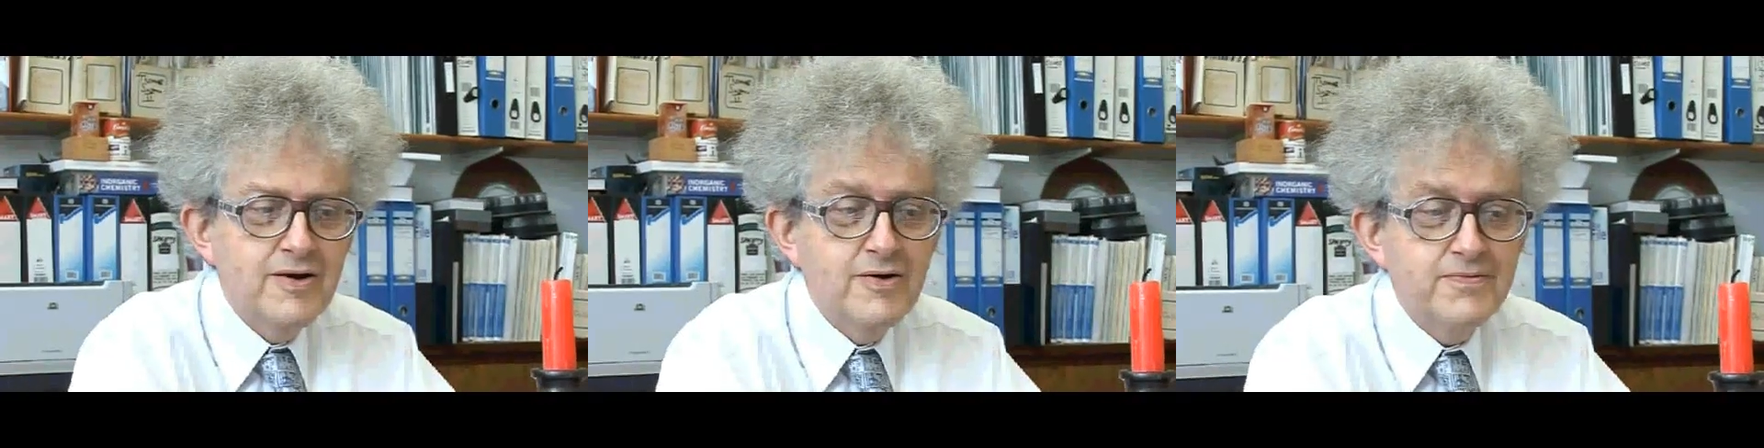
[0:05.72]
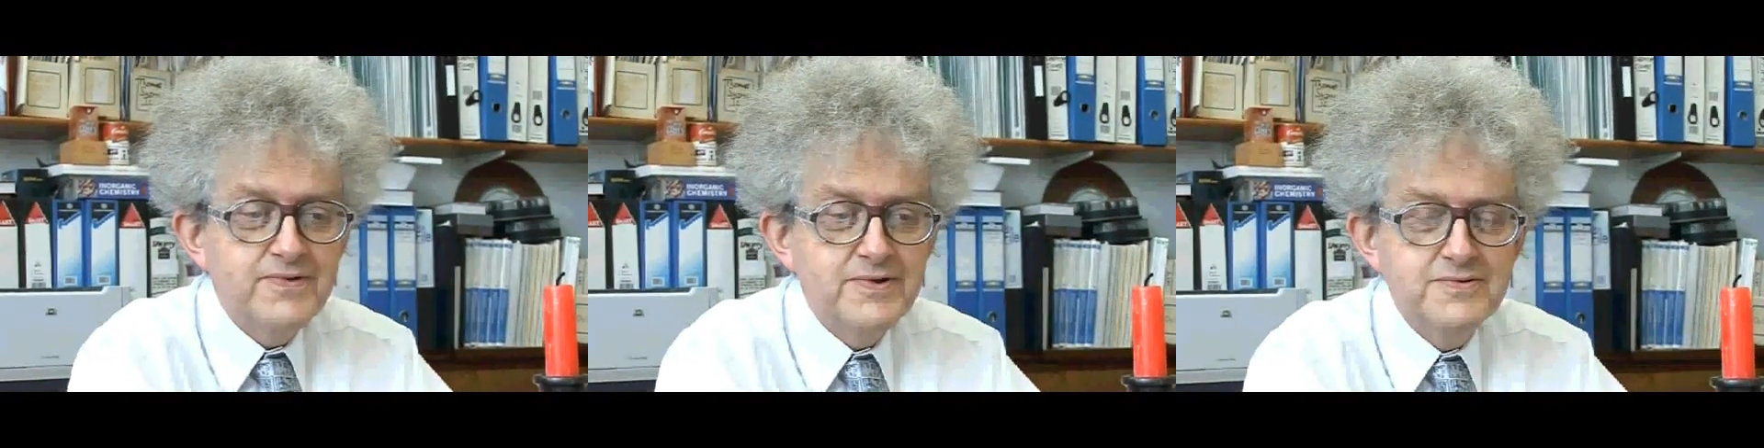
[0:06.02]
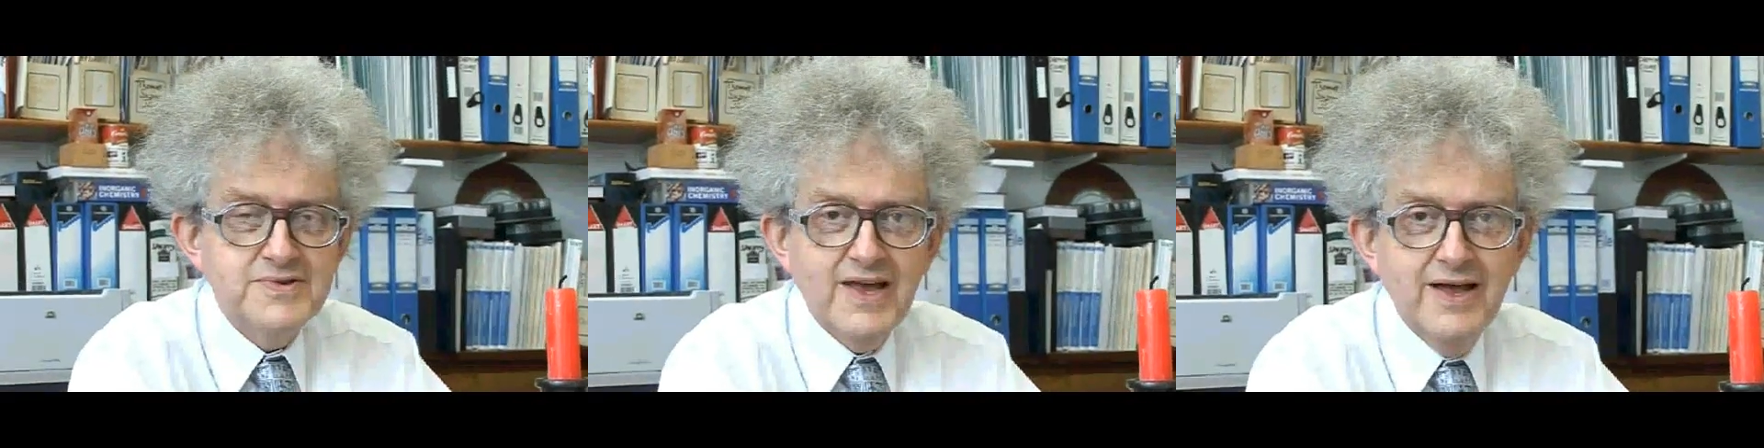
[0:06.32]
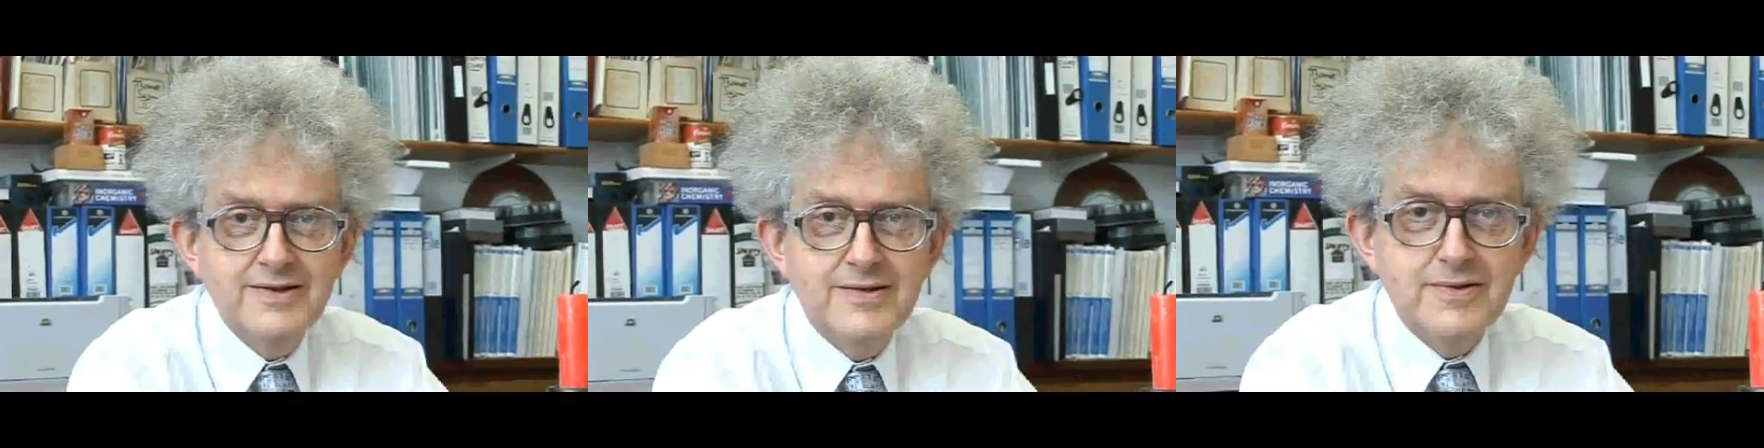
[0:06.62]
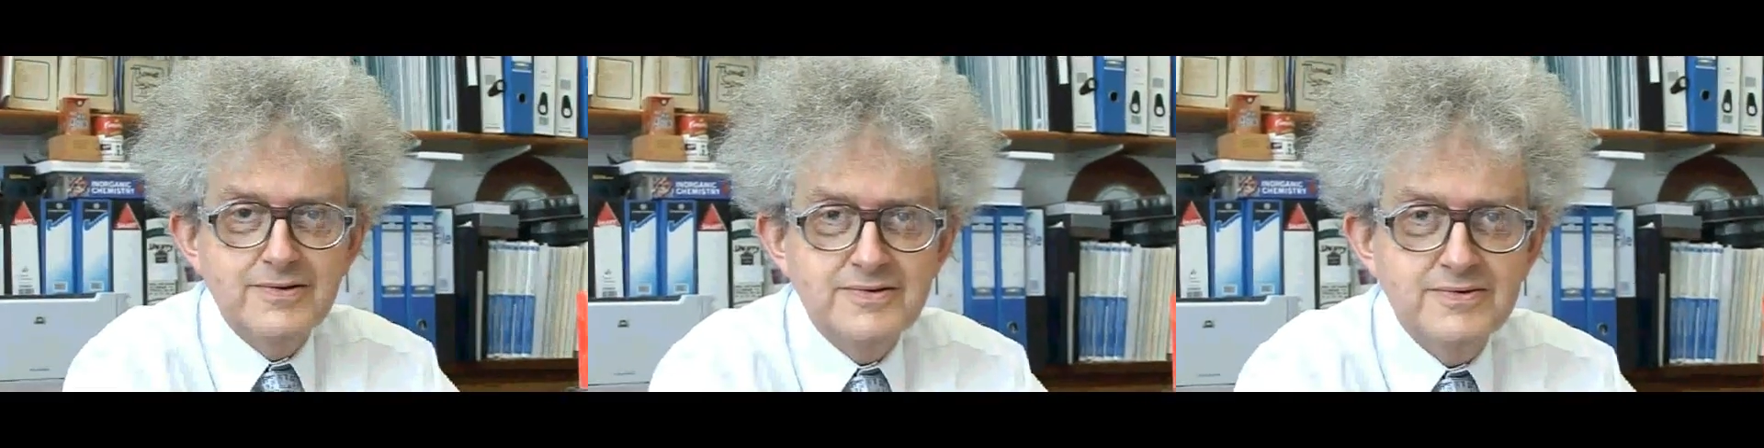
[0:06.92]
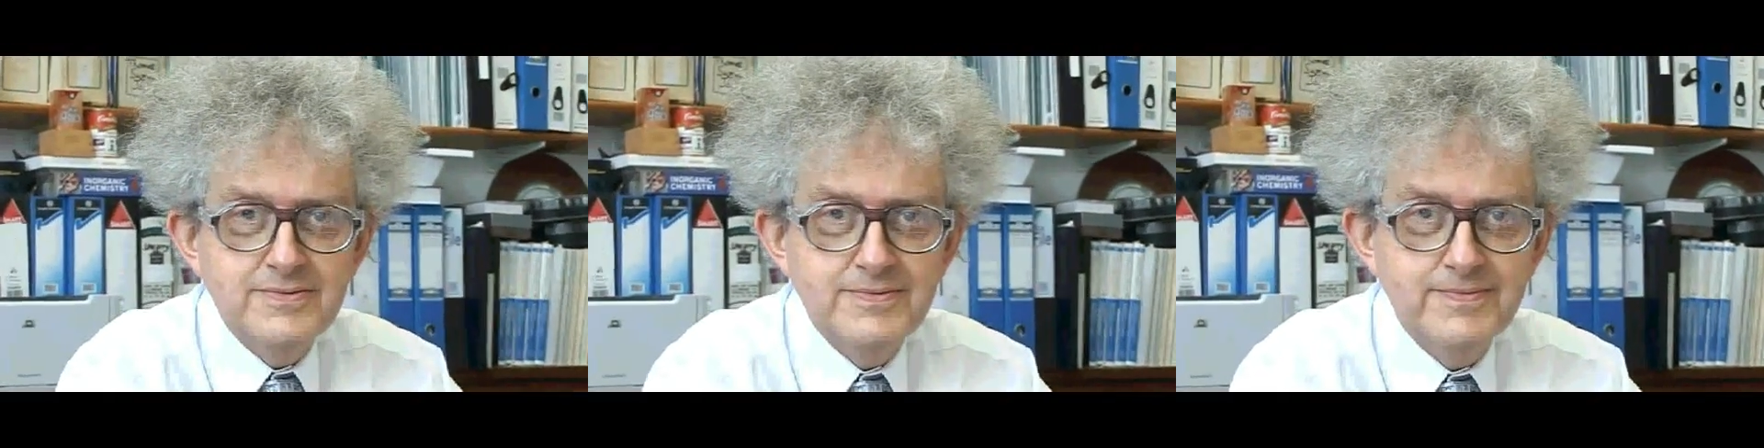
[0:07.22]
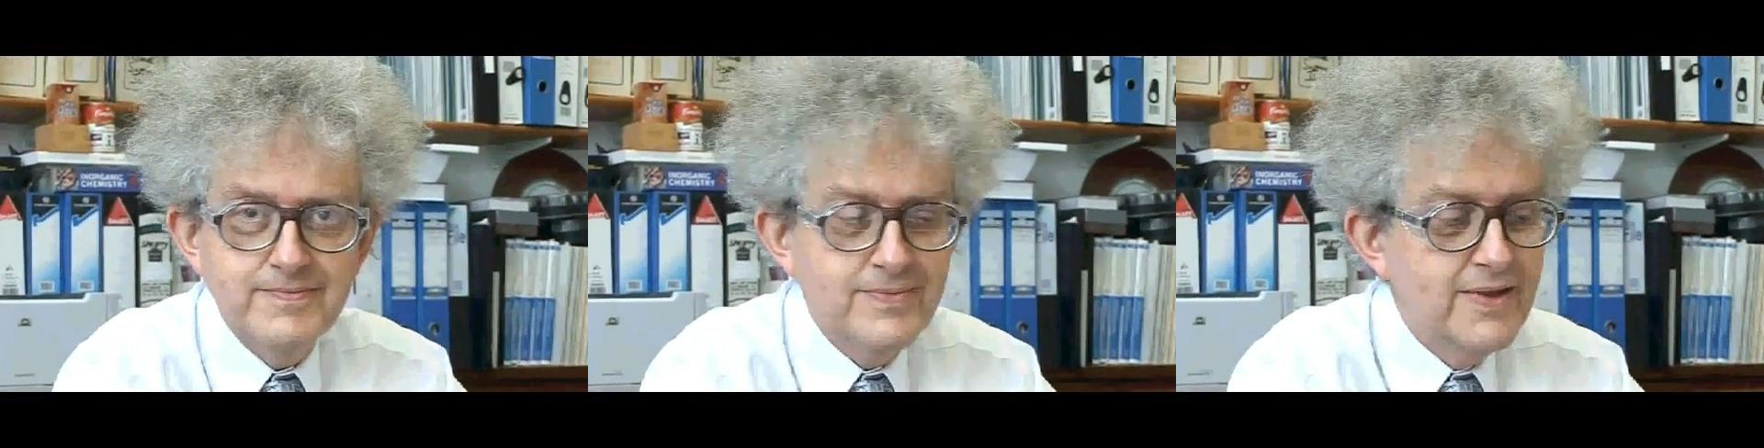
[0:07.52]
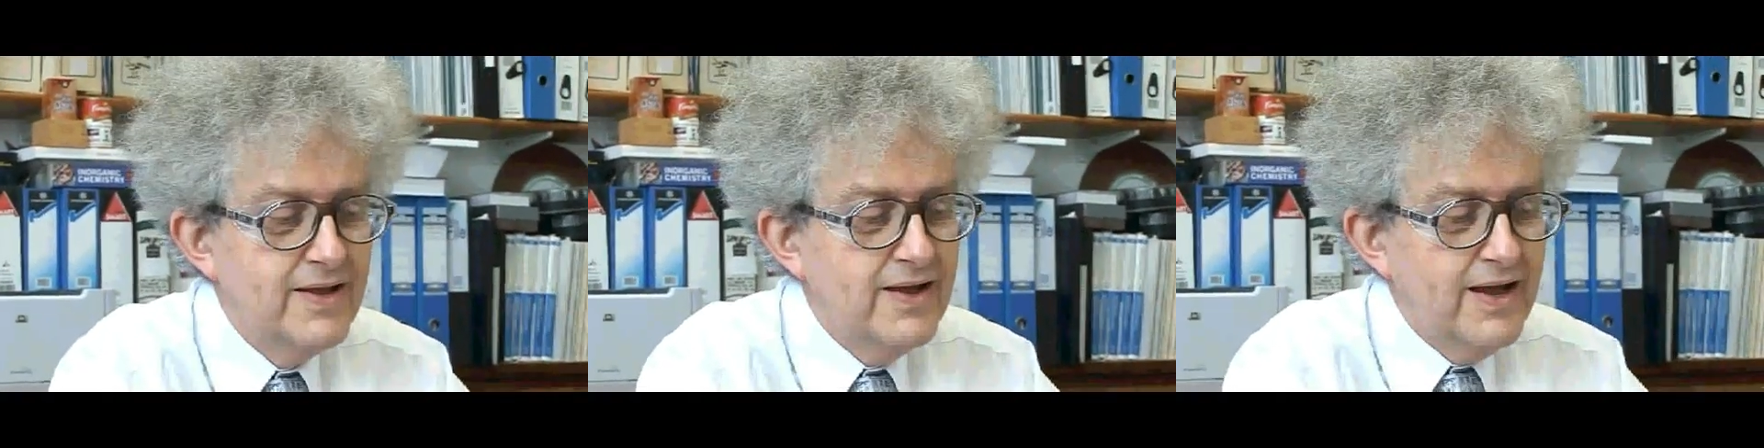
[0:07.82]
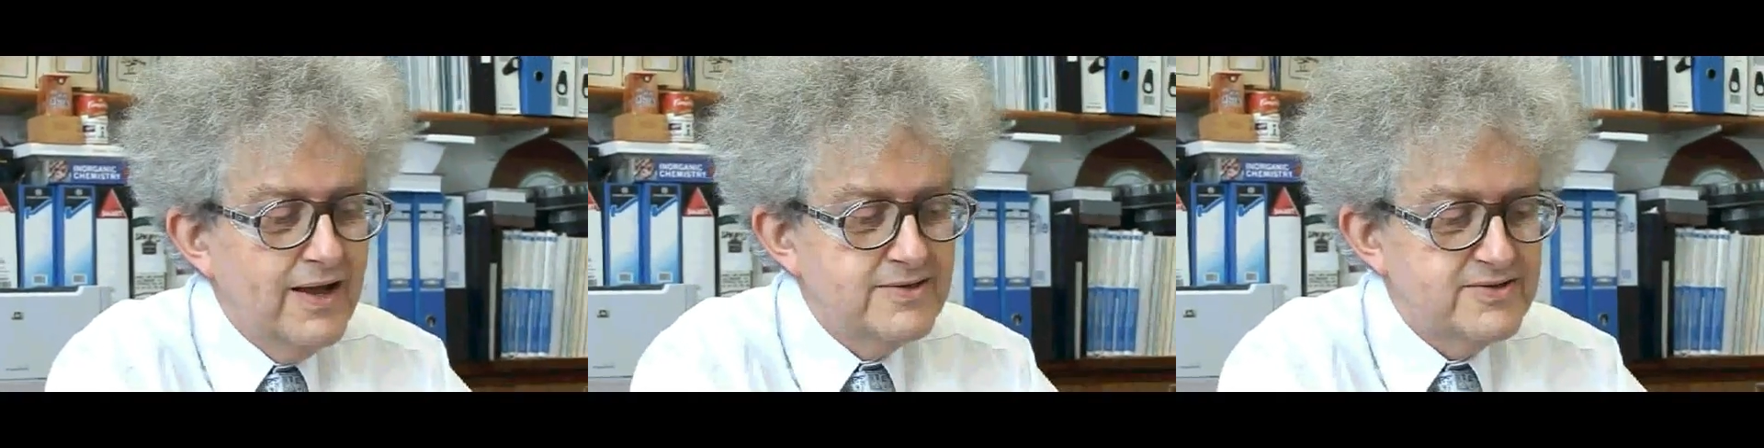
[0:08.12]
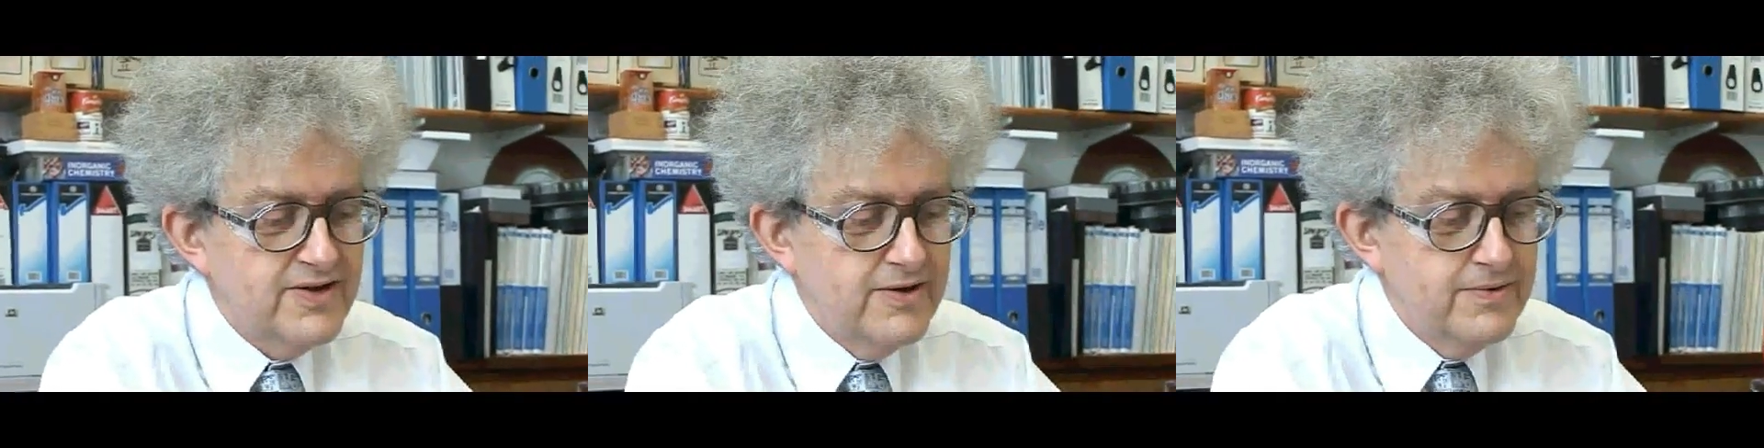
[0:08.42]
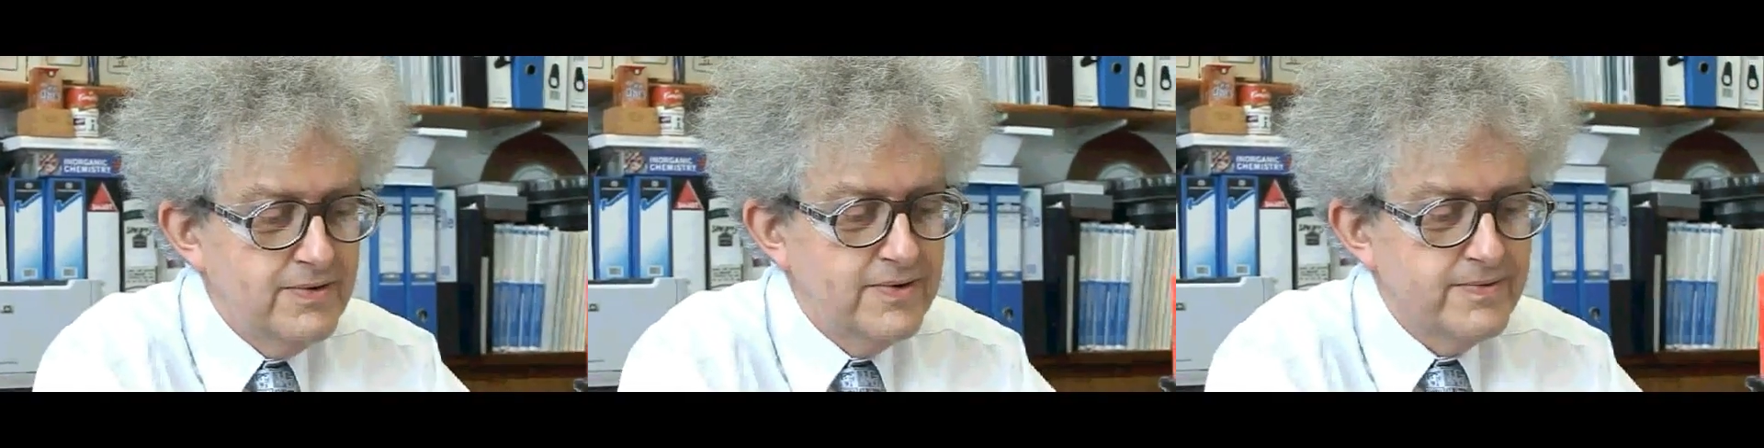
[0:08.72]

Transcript: often use candles. And so